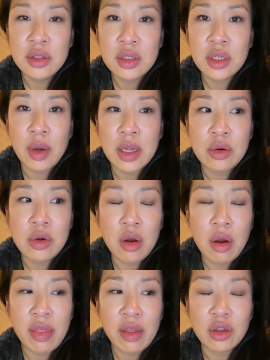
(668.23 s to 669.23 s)
so I don't know
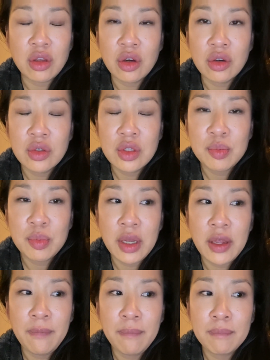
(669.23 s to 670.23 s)
how that goes, but